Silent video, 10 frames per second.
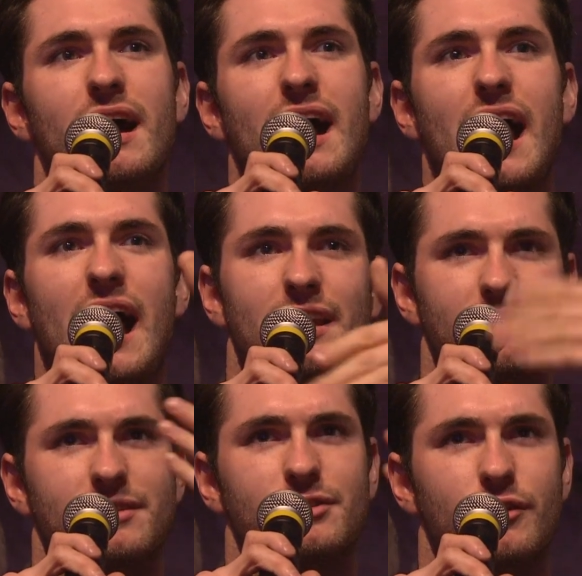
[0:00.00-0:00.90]
yeah.
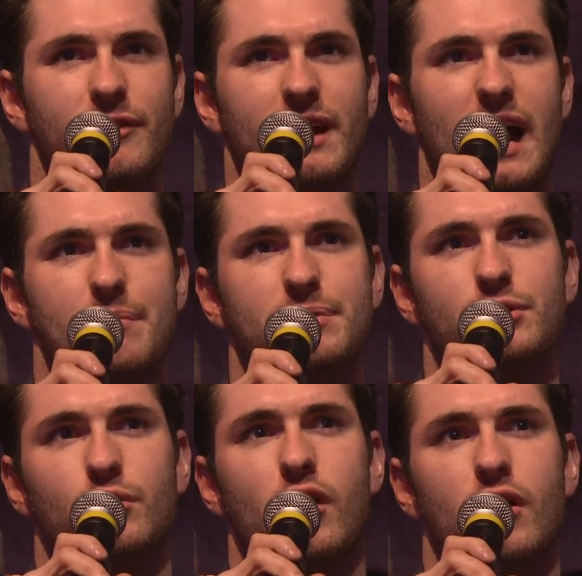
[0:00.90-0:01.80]
and sort of the
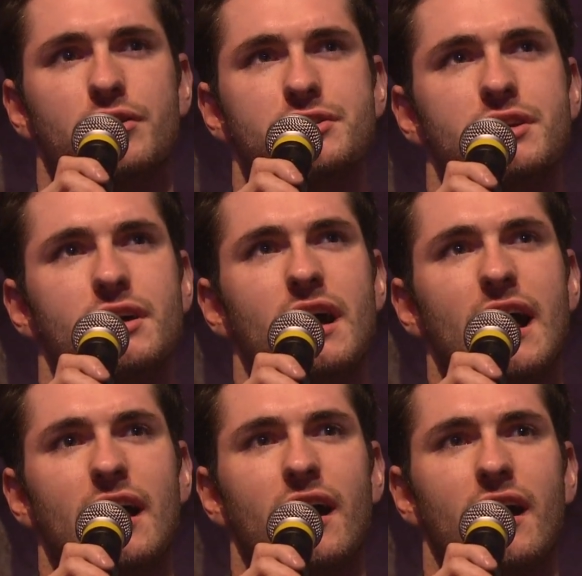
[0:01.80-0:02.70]
capital cost
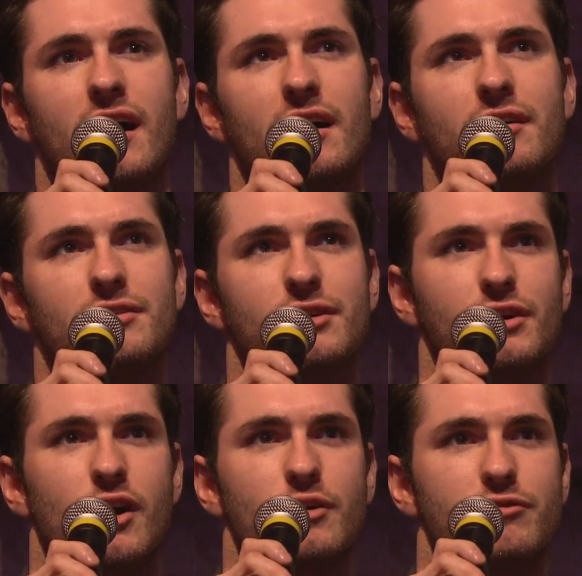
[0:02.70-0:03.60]
uh, to
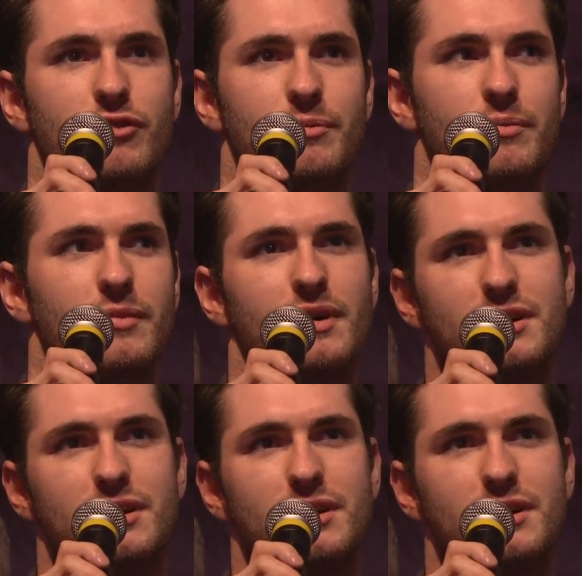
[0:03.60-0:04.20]
go from